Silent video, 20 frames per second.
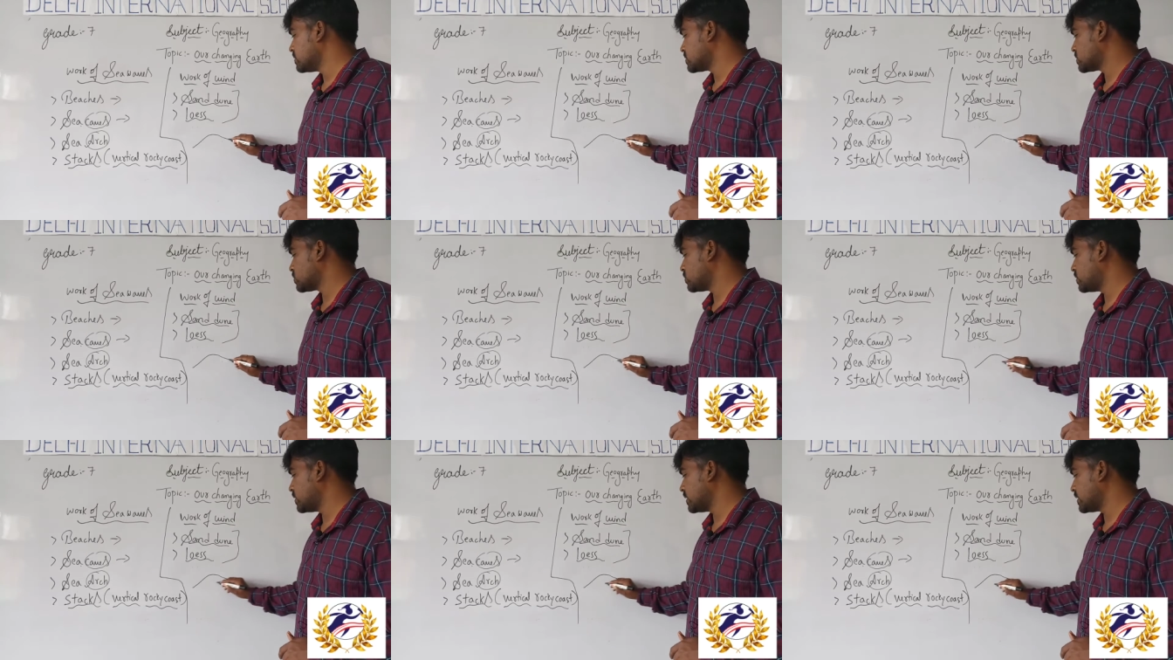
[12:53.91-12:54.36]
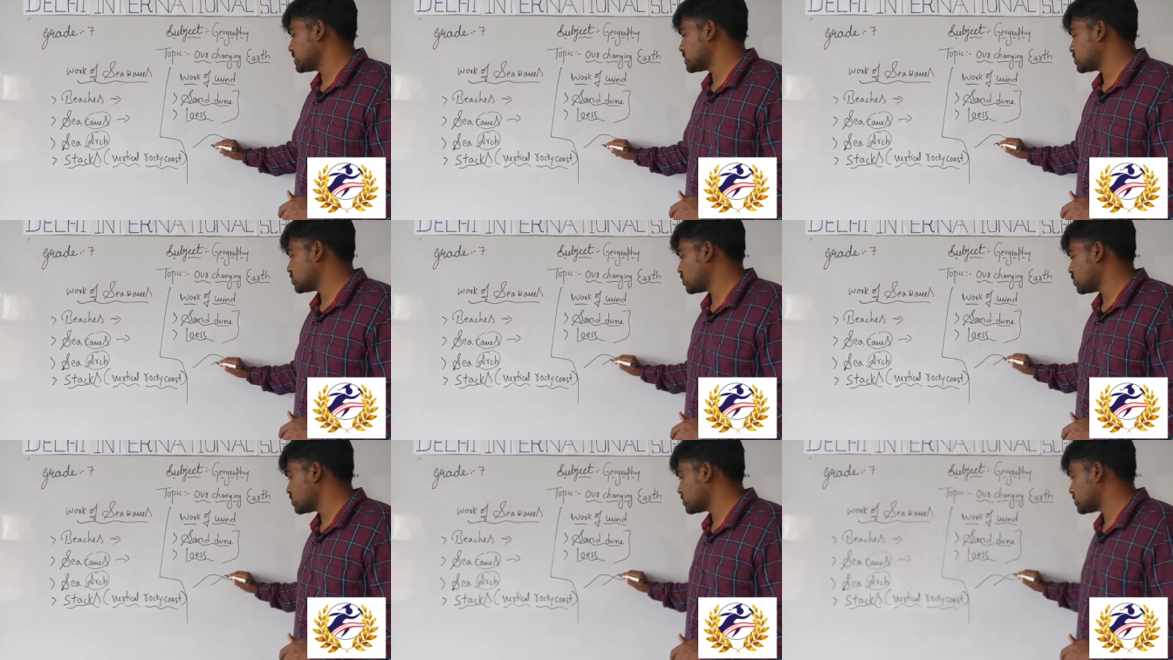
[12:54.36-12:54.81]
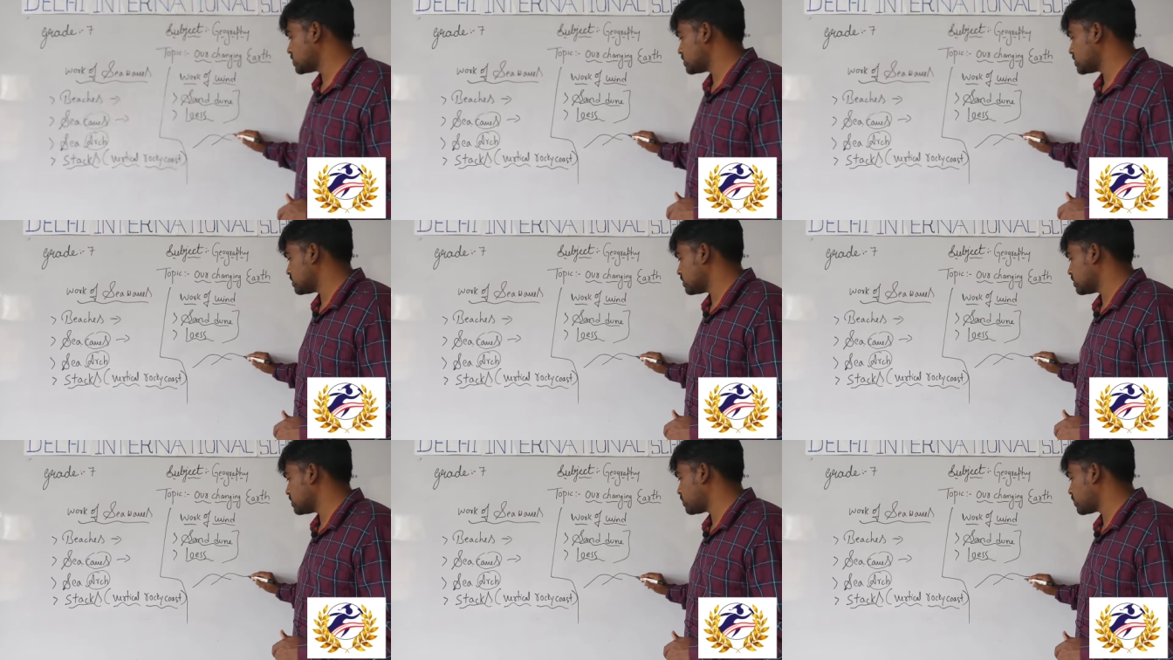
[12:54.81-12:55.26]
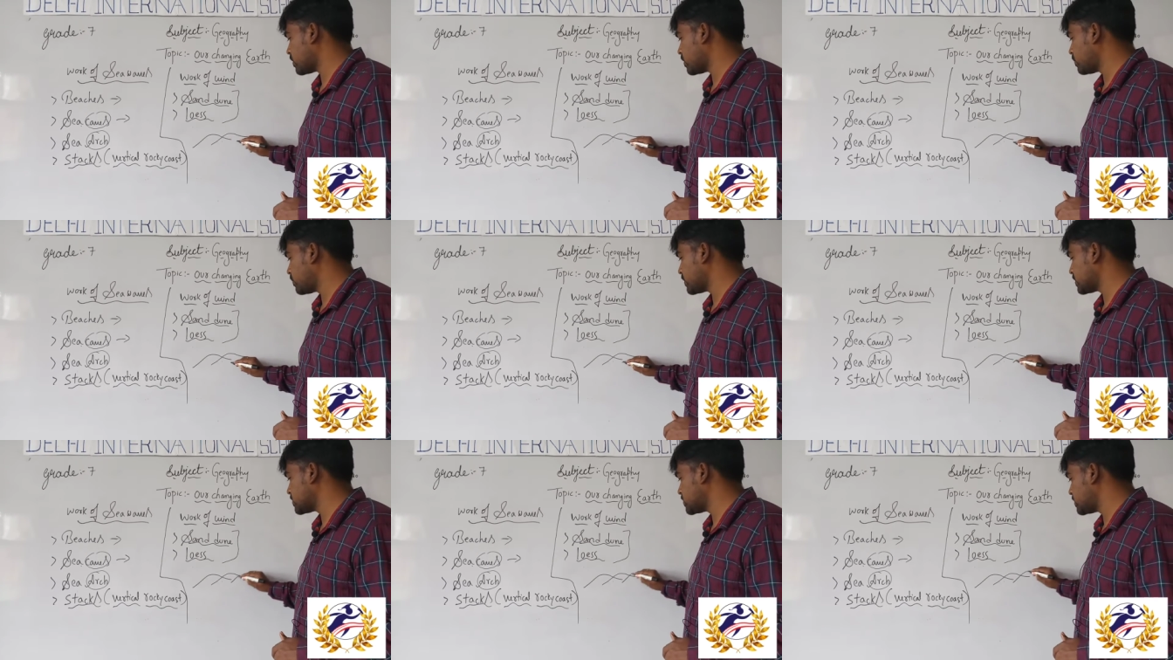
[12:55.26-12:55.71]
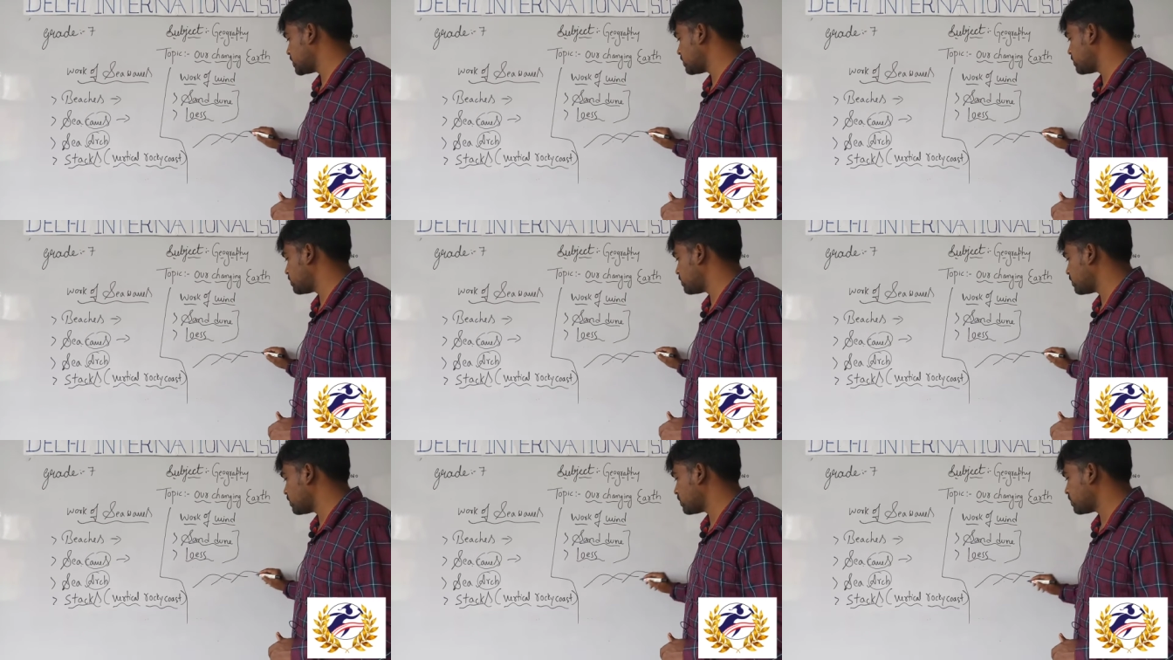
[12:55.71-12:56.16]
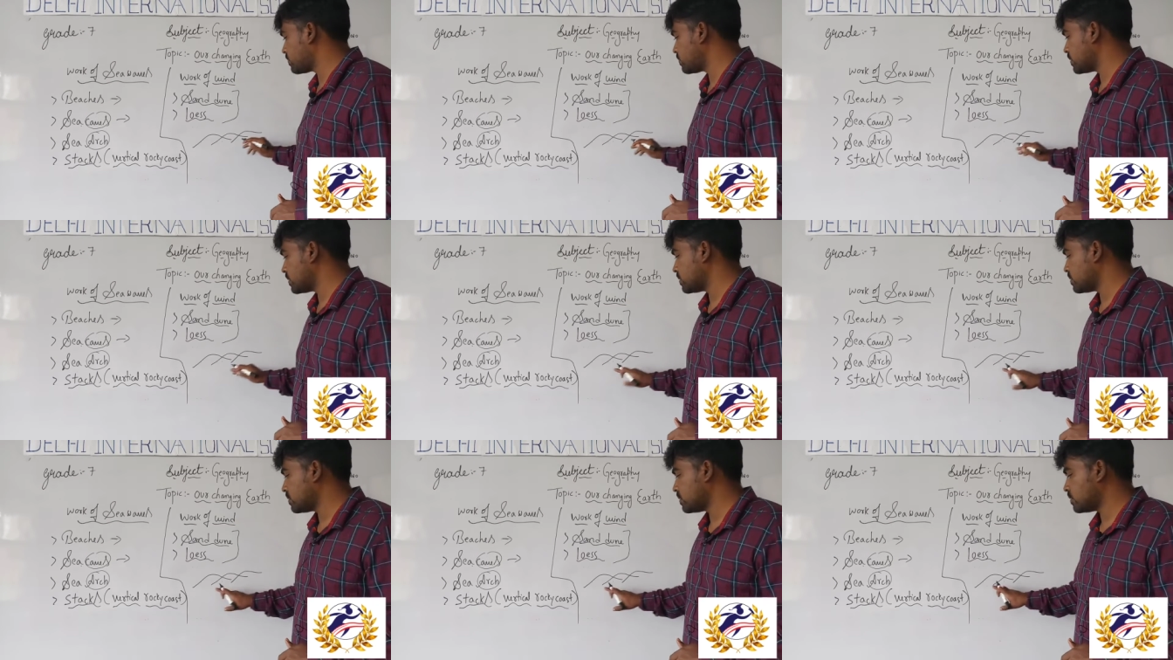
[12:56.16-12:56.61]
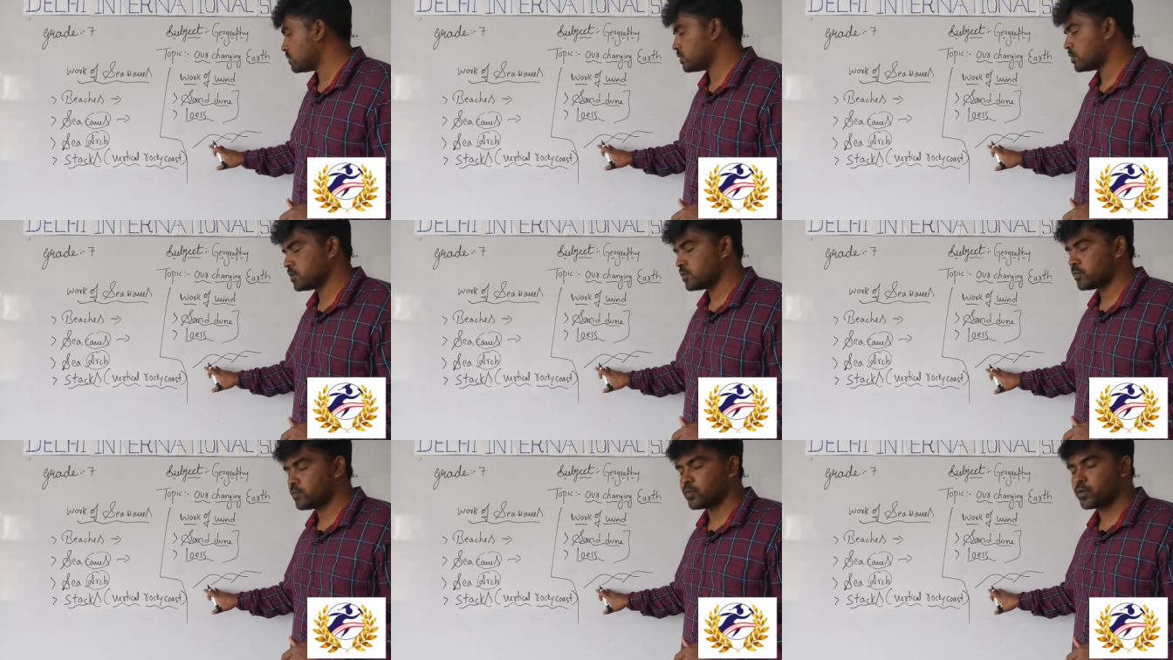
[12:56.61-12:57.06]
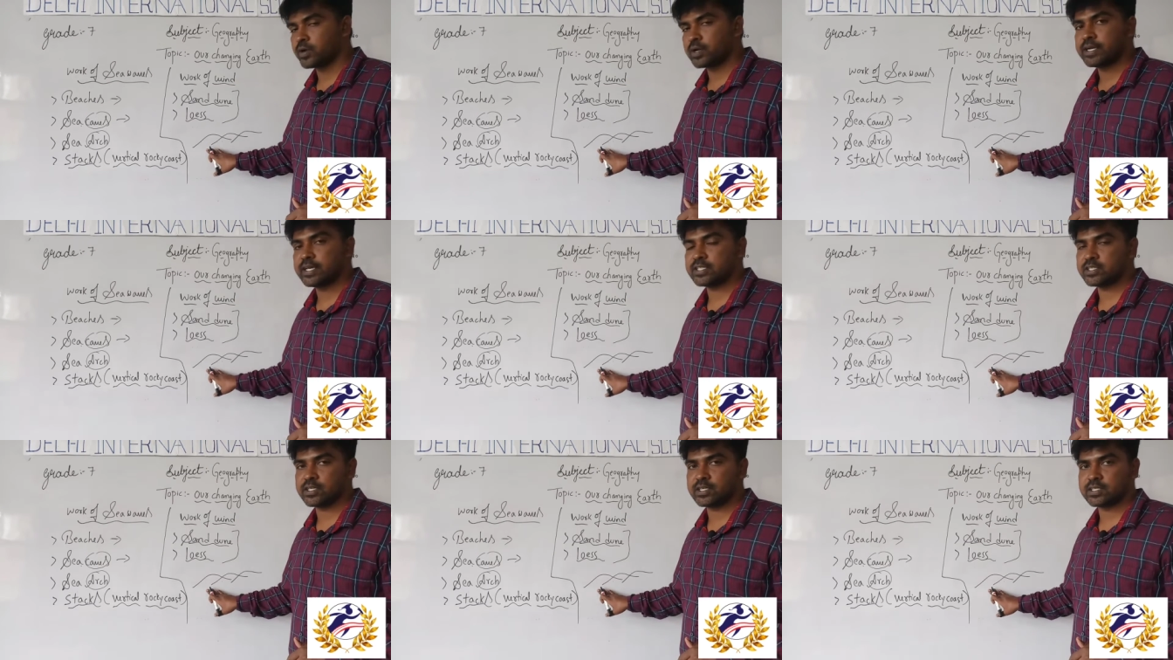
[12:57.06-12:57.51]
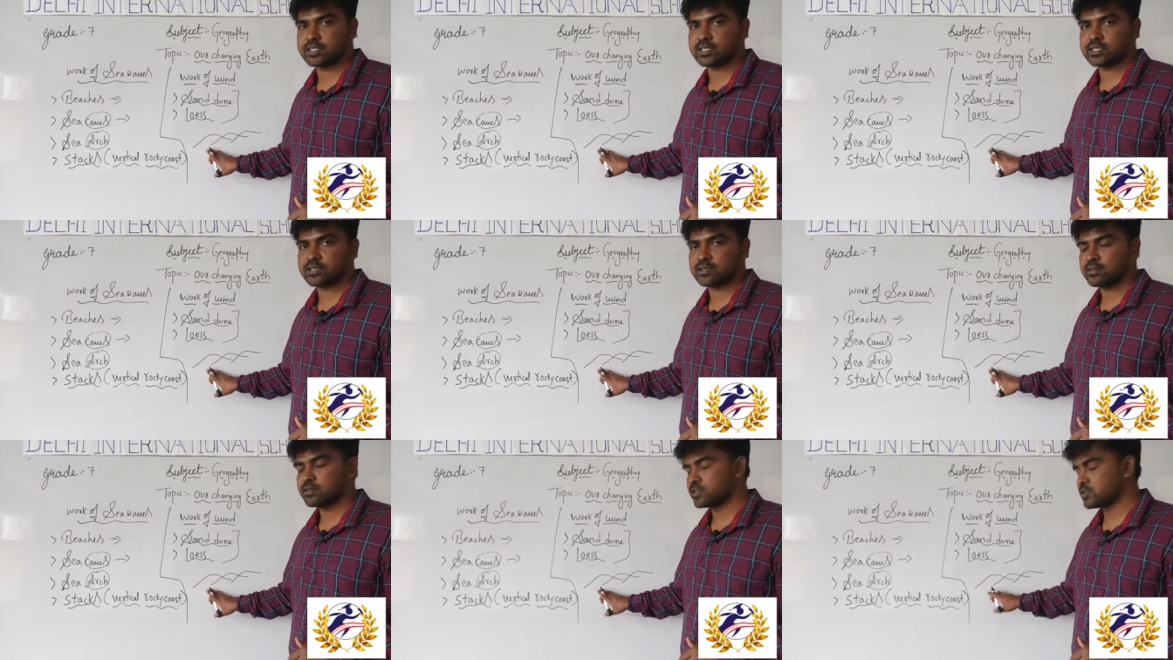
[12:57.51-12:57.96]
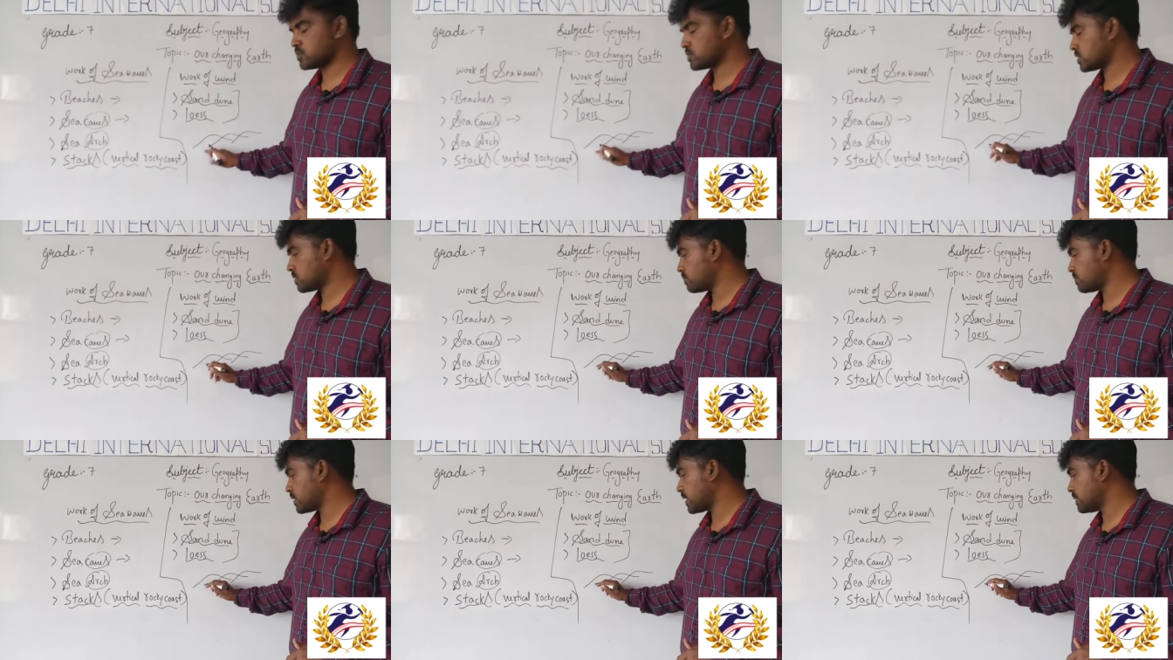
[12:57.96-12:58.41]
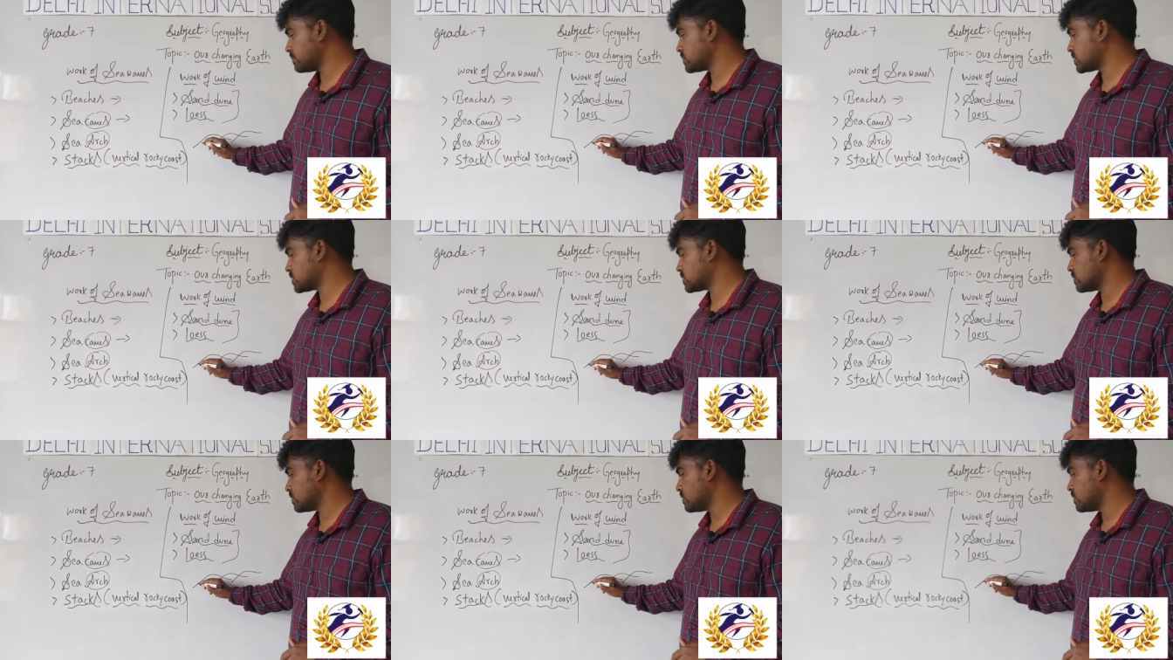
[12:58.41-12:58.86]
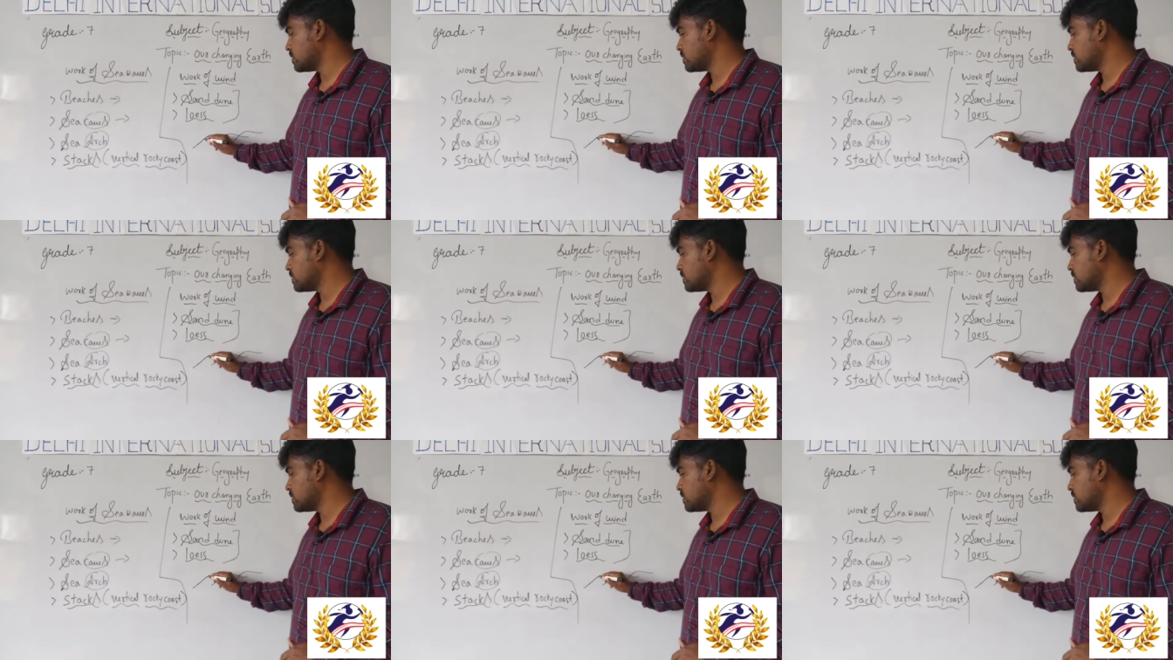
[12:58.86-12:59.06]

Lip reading: So there is no proper shape for deserts. So sometimes the